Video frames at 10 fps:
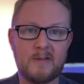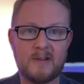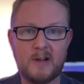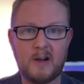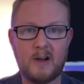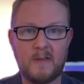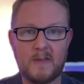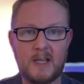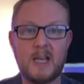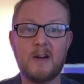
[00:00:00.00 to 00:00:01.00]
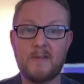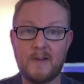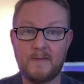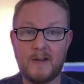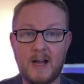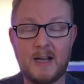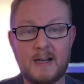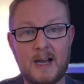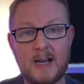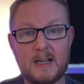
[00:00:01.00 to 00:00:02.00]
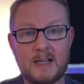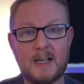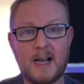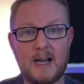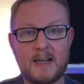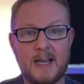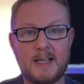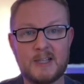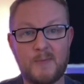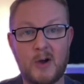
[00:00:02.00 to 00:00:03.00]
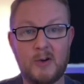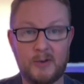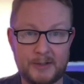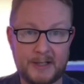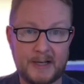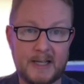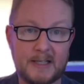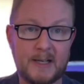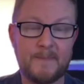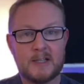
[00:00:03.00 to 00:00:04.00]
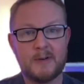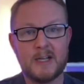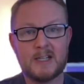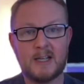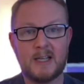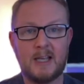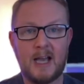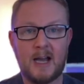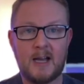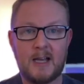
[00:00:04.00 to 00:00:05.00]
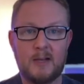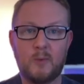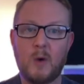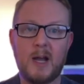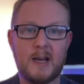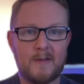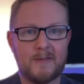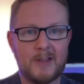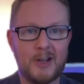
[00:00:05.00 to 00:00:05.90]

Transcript: or not the year of our van actually had a smart alternator. So initially I wired everything